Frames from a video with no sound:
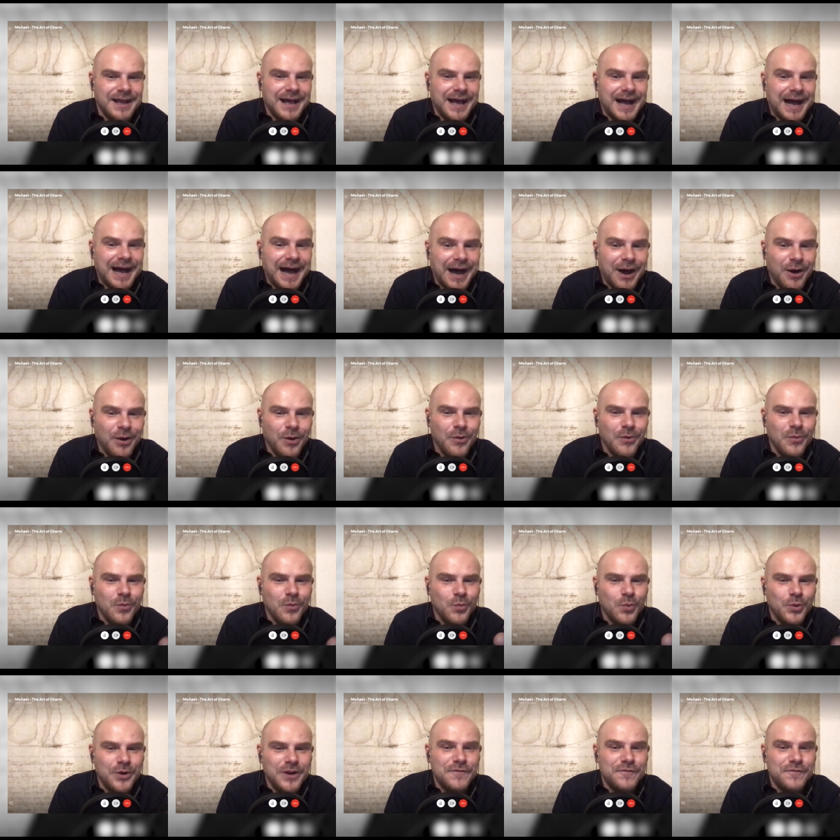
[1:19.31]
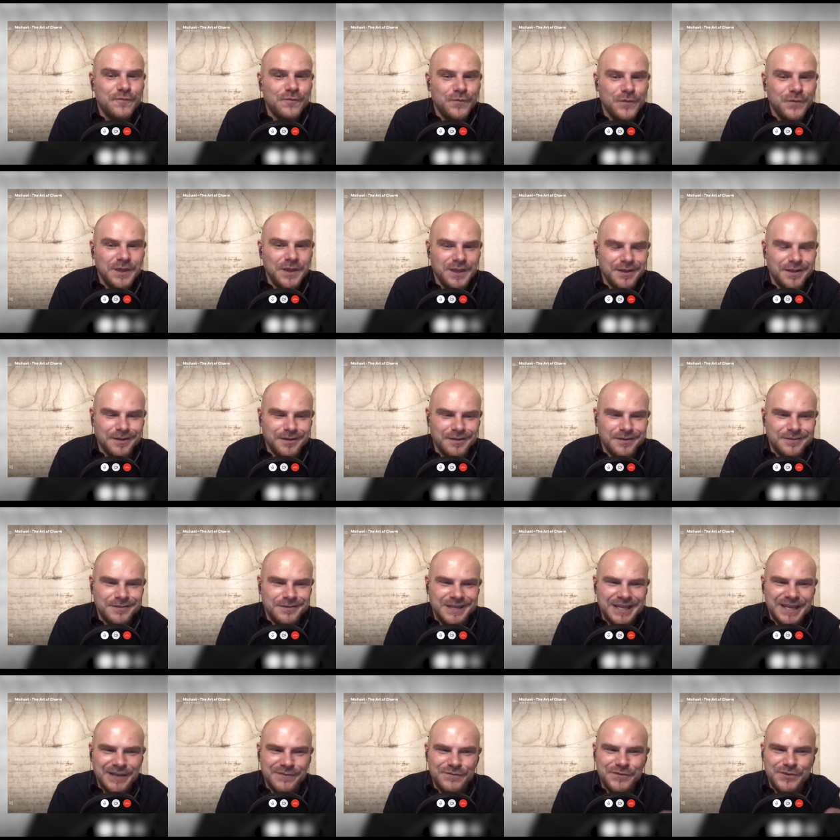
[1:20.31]
how would it feel
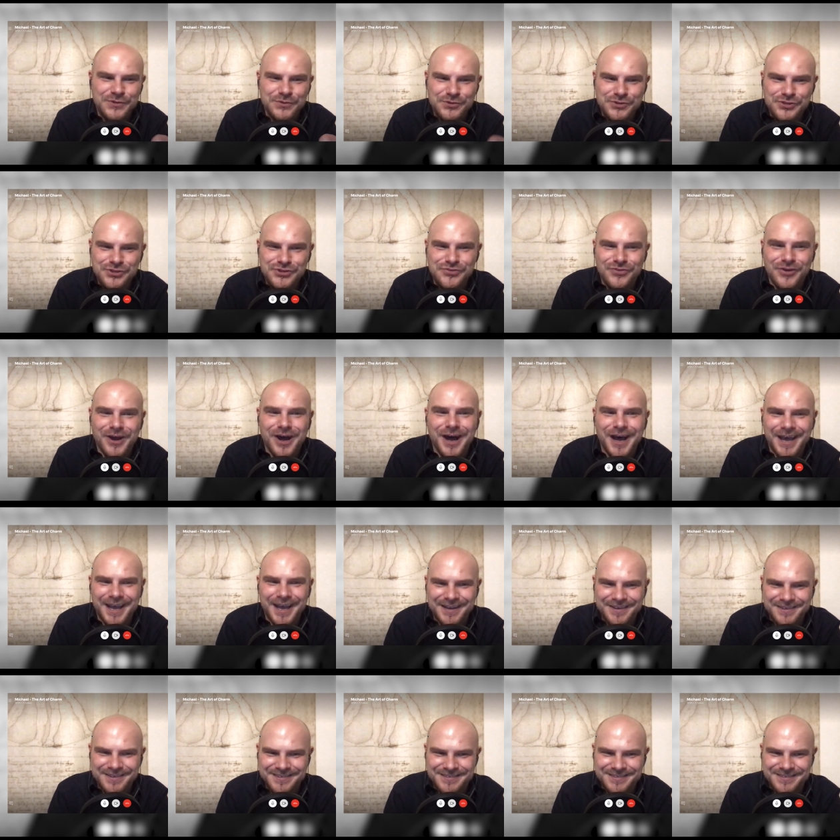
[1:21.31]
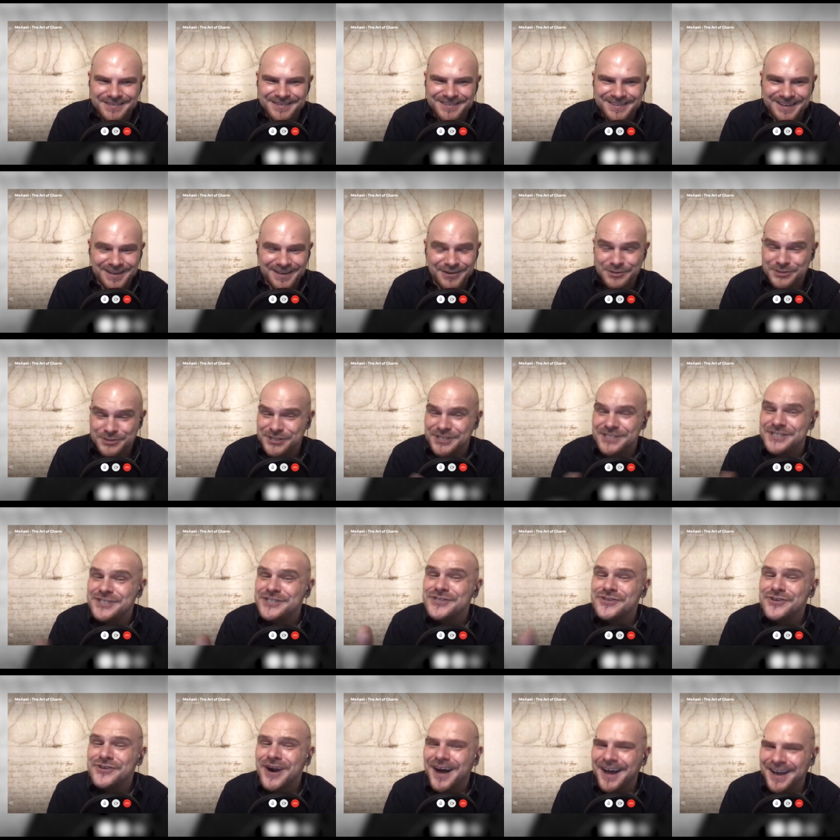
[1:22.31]
if you tried? No, just
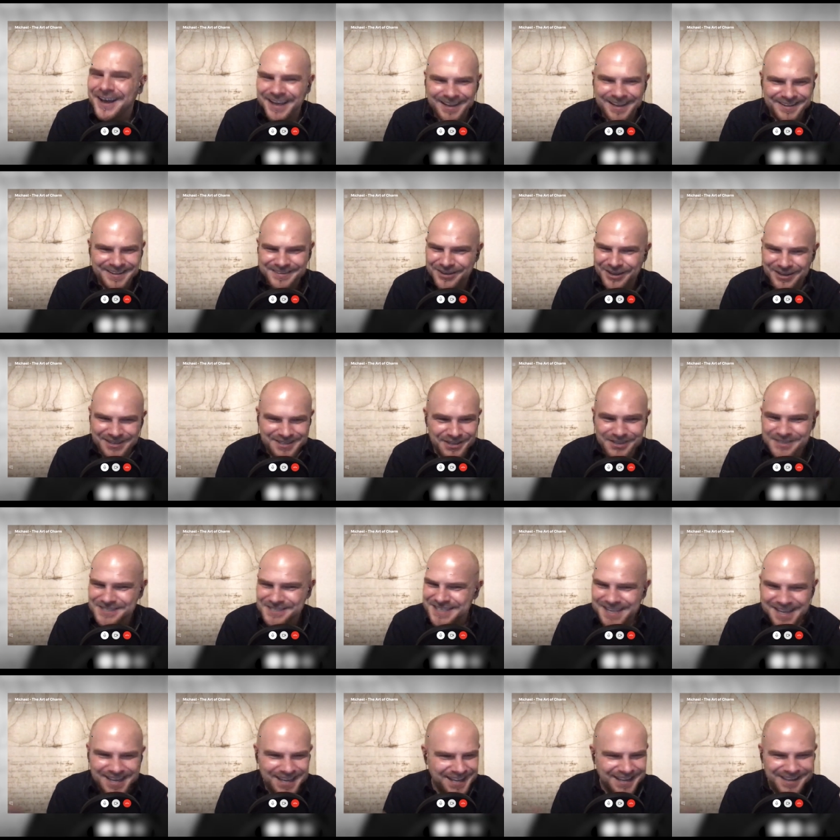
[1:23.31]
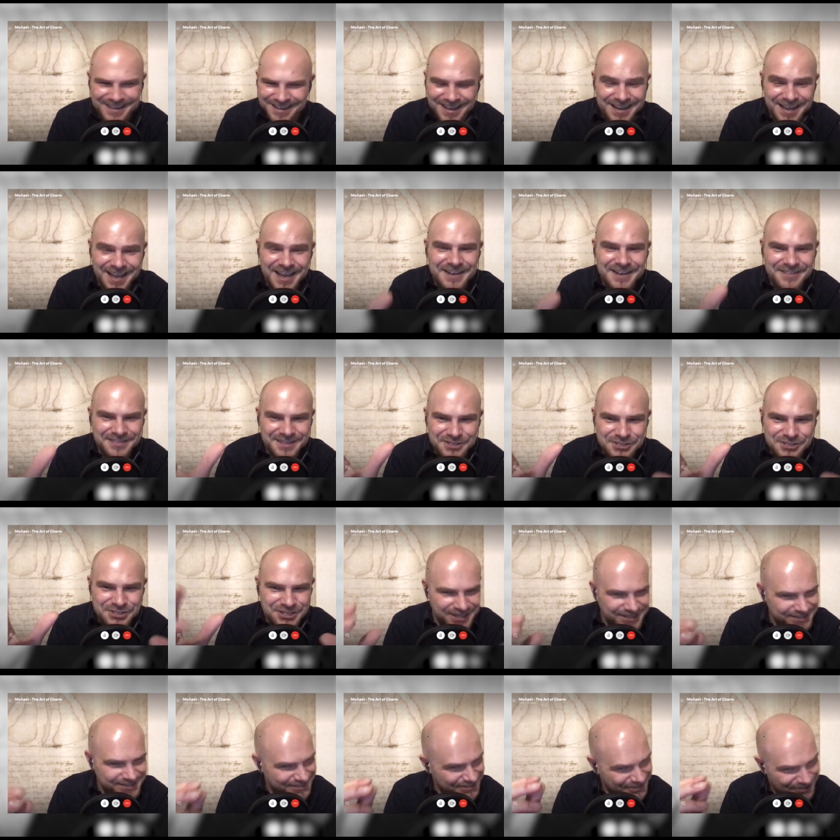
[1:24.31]
try. Not, not saying anything,
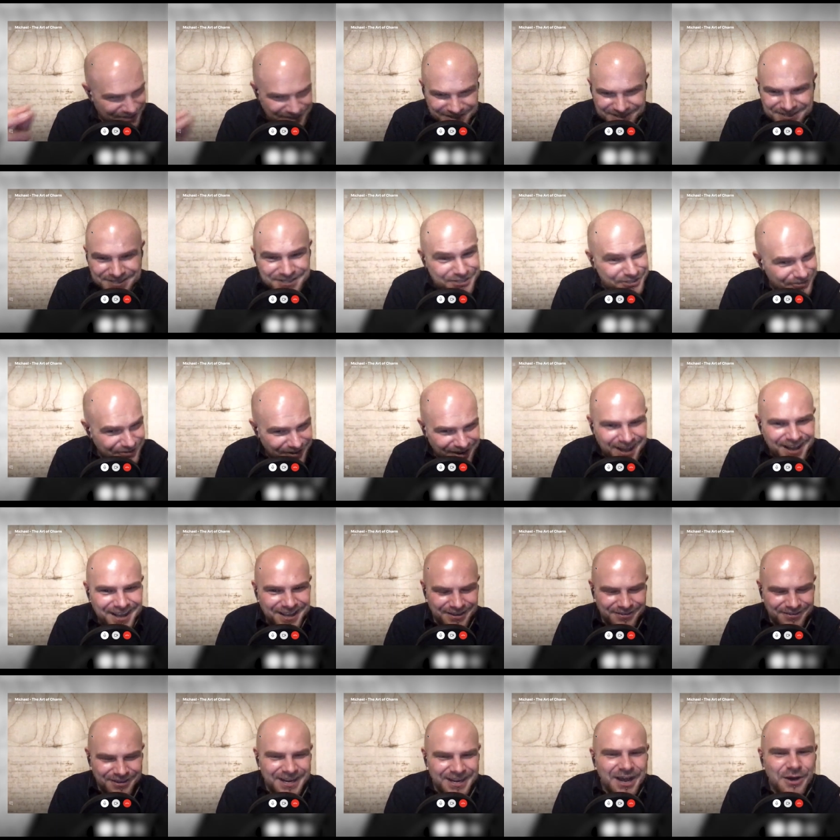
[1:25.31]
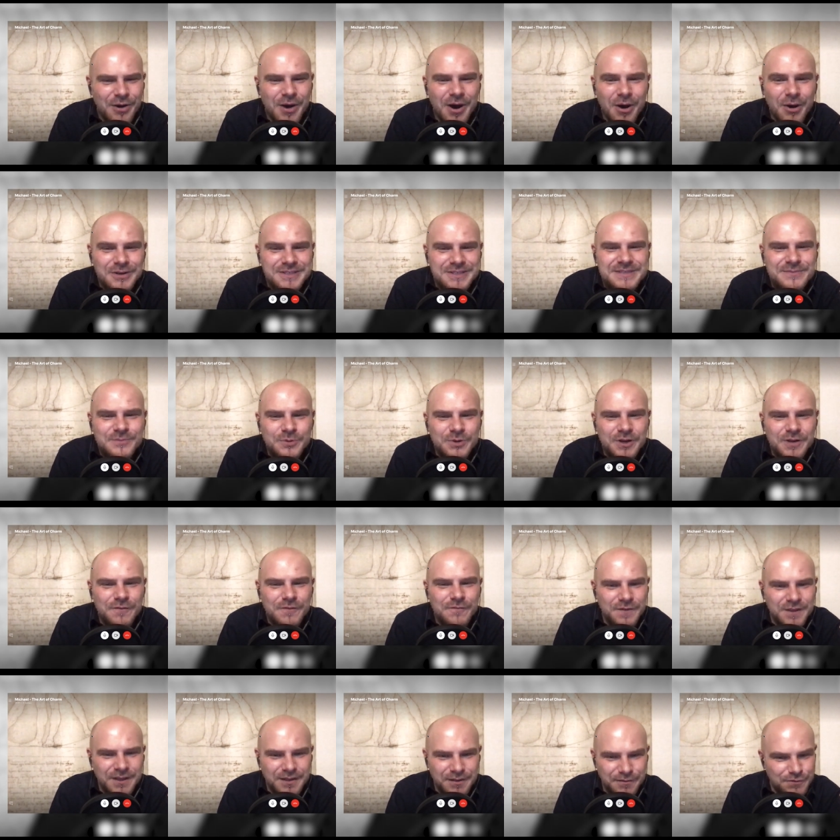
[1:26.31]
just just try, right? How awesome would it
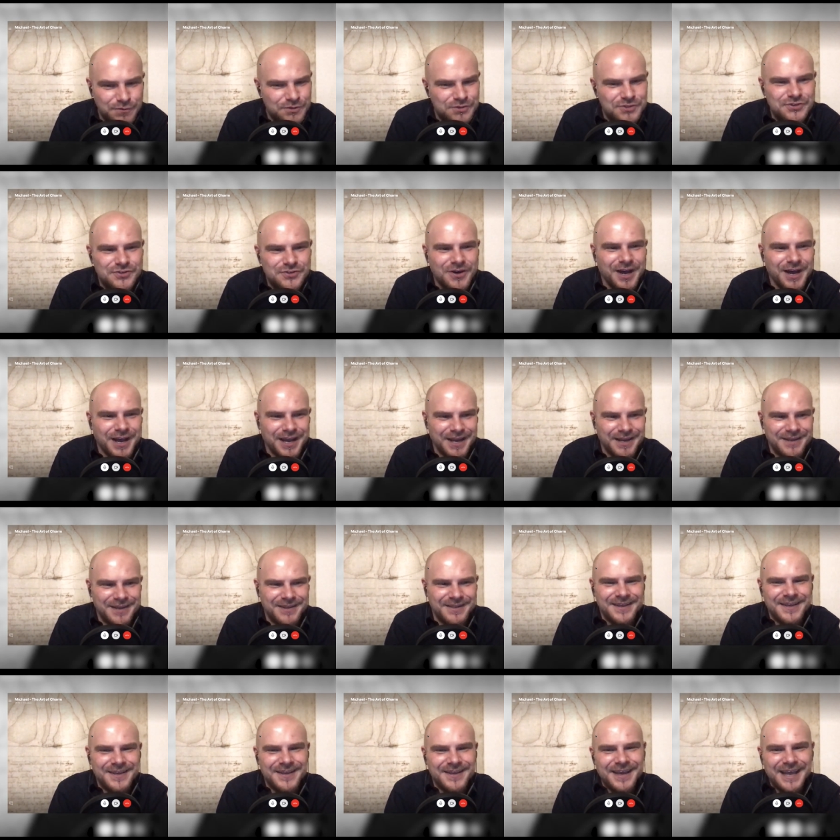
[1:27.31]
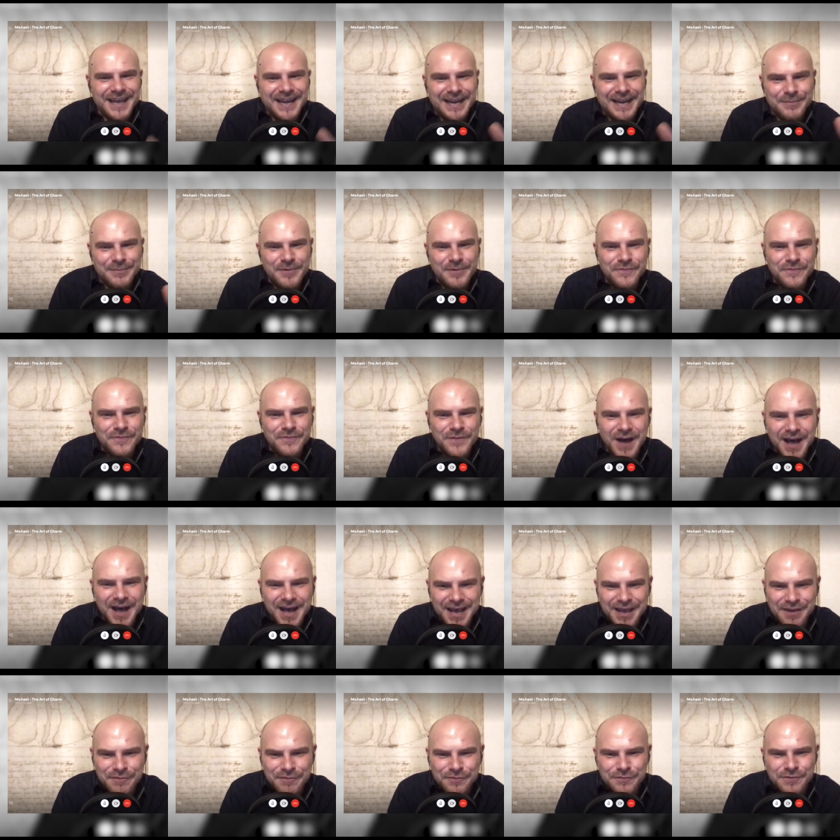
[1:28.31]
feel if you tried? And number
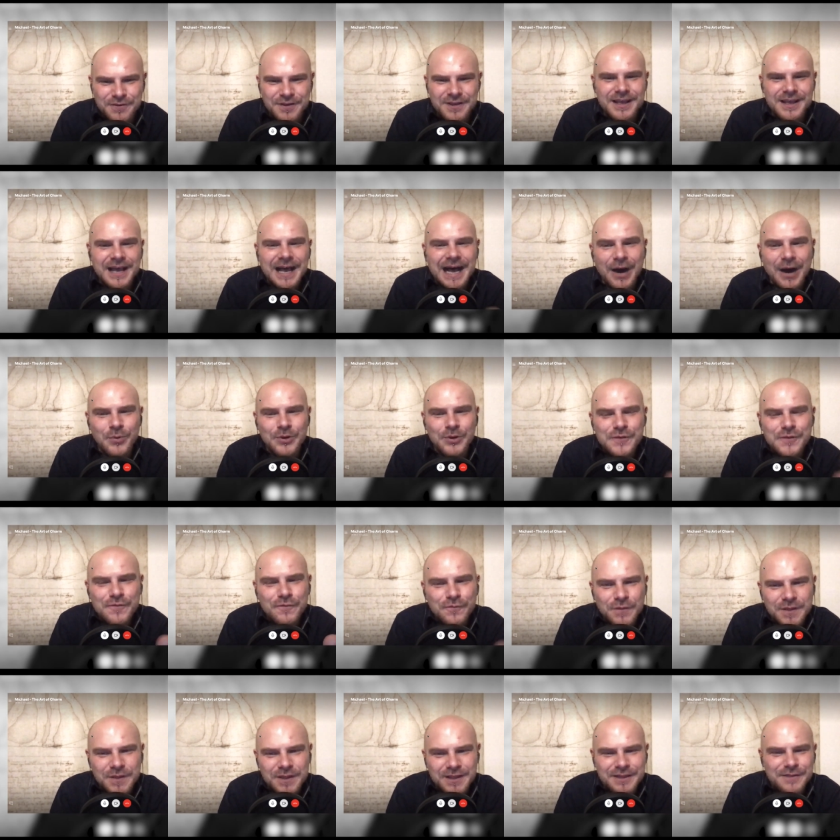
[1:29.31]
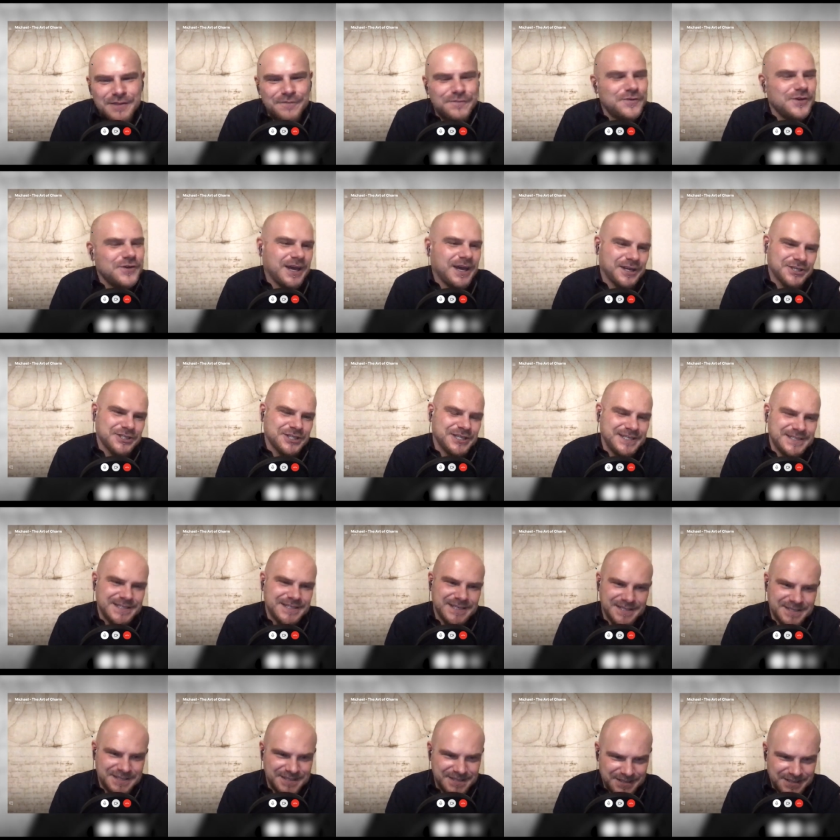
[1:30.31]
five, how would you feel if you actually
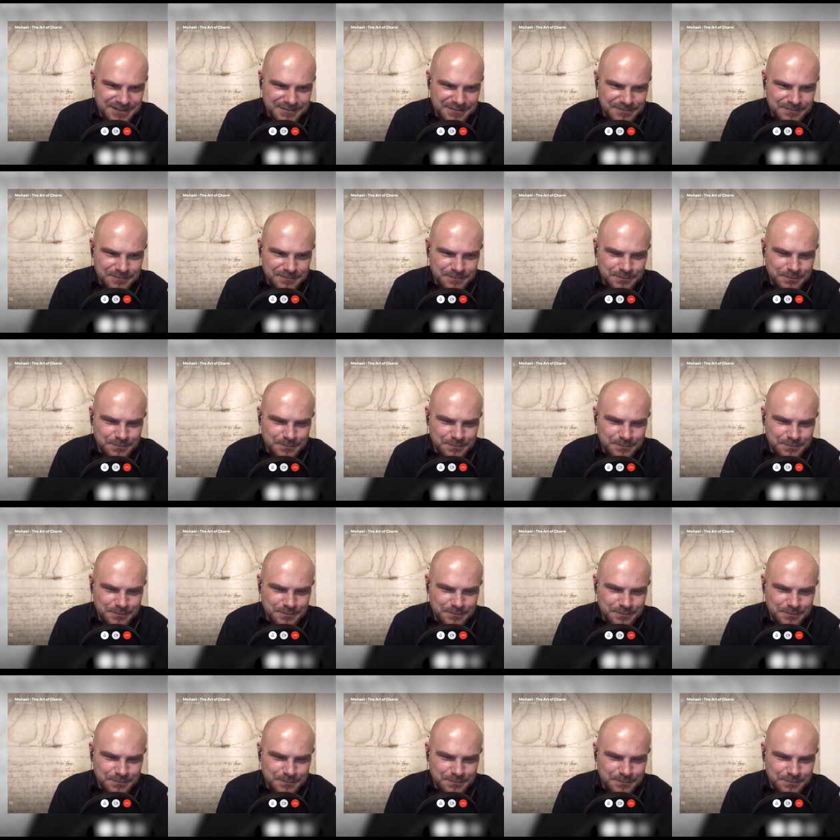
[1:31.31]
succeeded?